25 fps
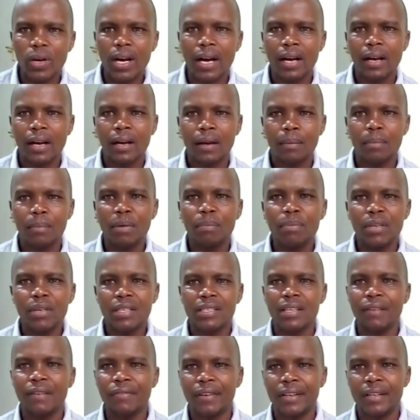
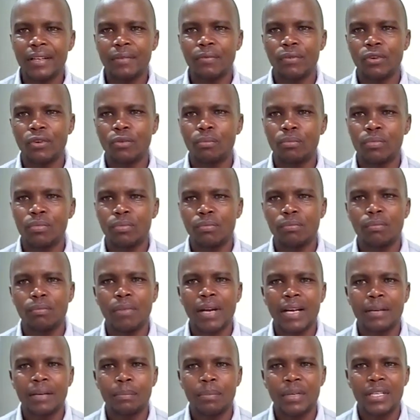sugar-related, you know,
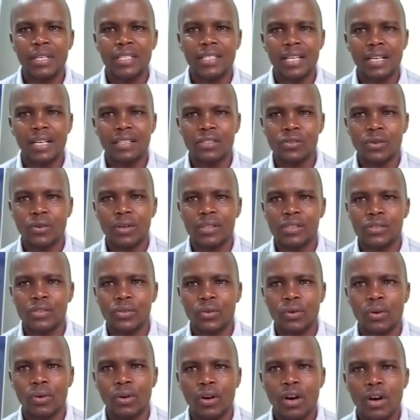sicknesses.
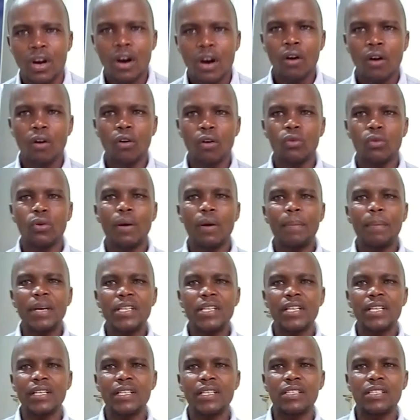And so for that
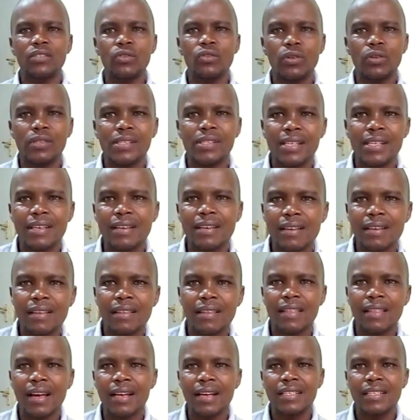reason, the
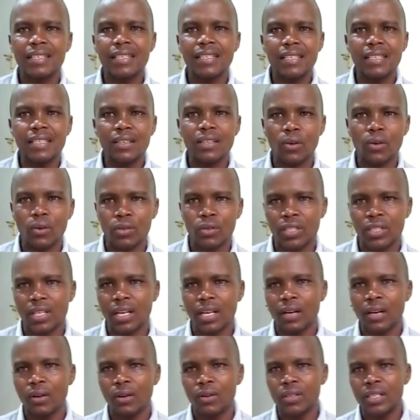person needs maybe
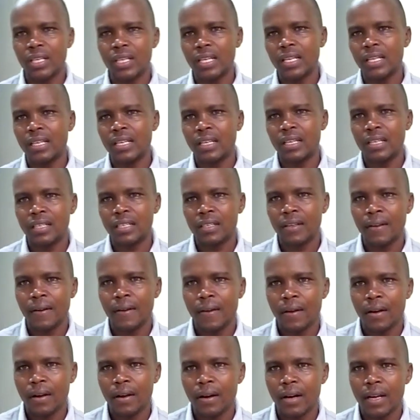
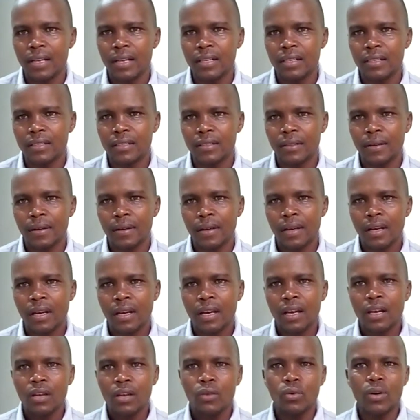some sugar,
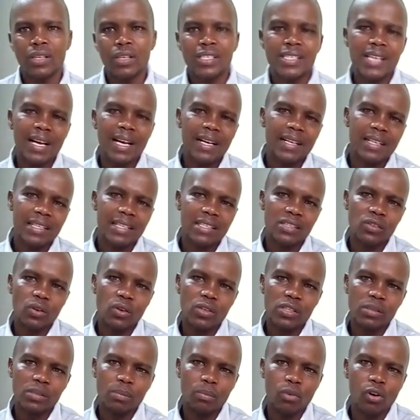maybe suffering from
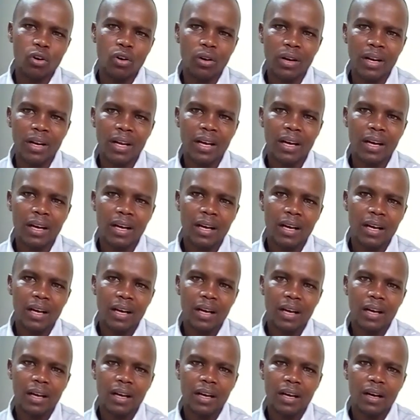blood pressure and so on
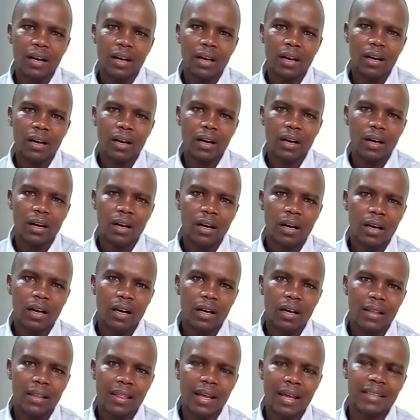and so. Or your
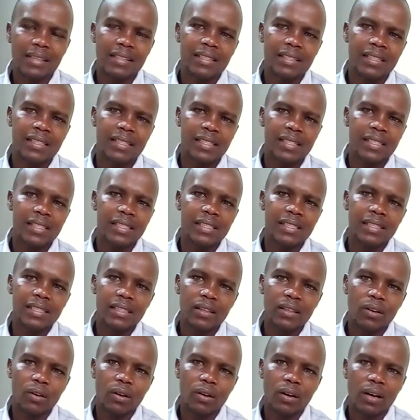patient is so sick
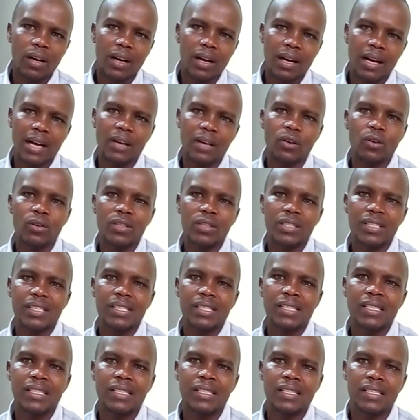that he or
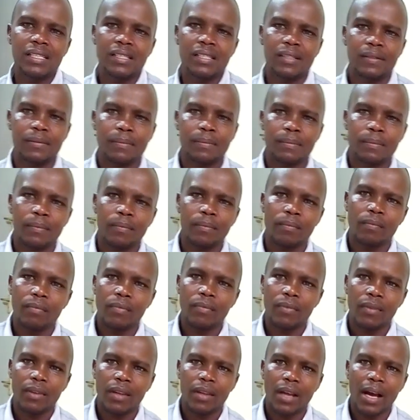she cannot eat,
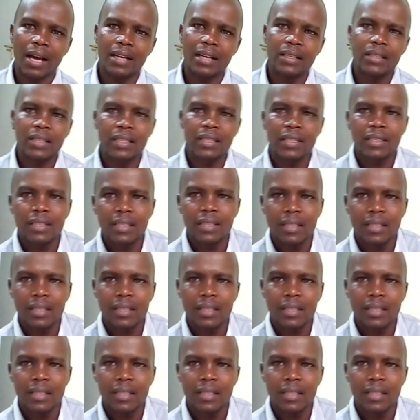right?